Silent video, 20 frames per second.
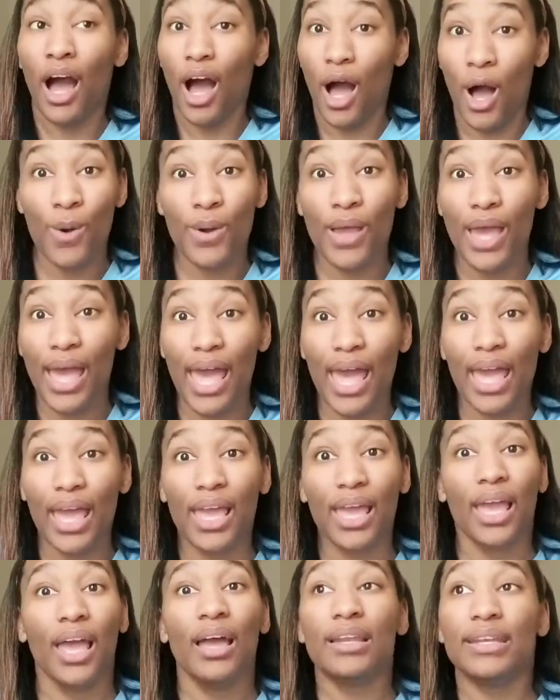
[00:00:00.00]

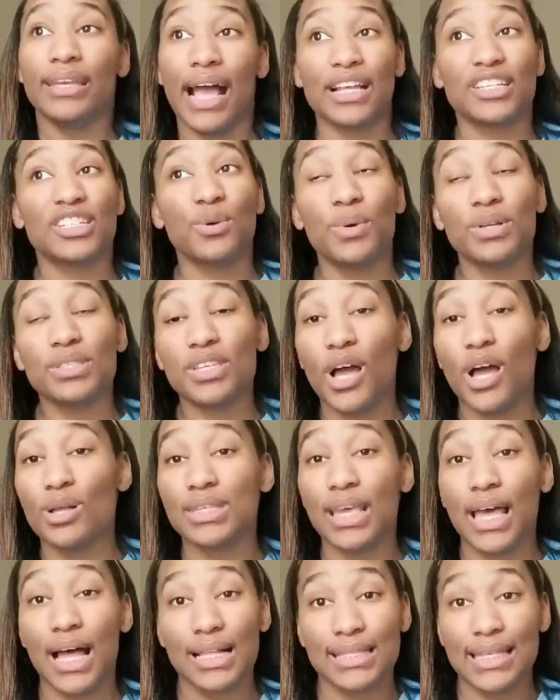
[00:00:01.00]
Okay? Now, she went to go
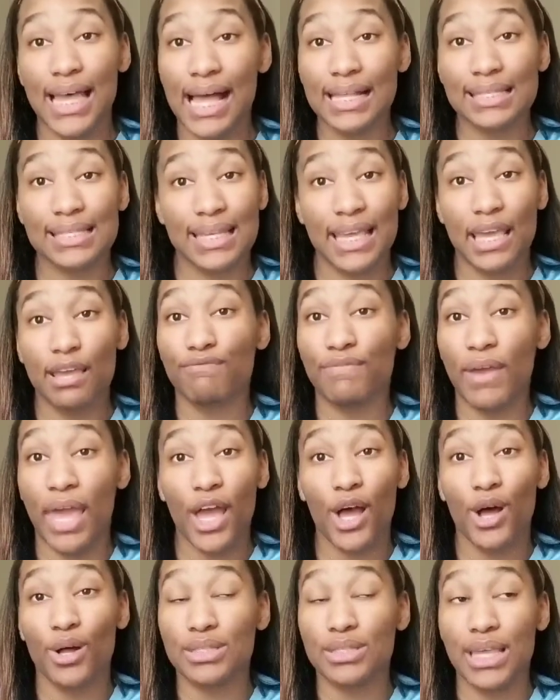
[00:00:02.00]
tell Tati it
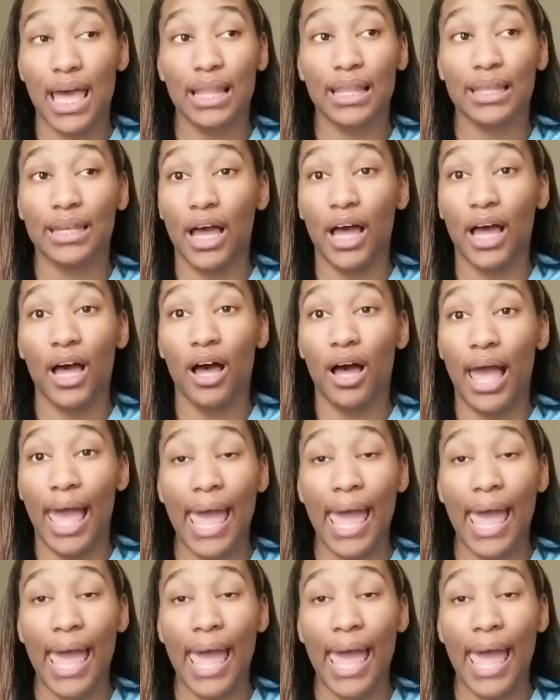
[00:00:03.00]
failed, telling uh,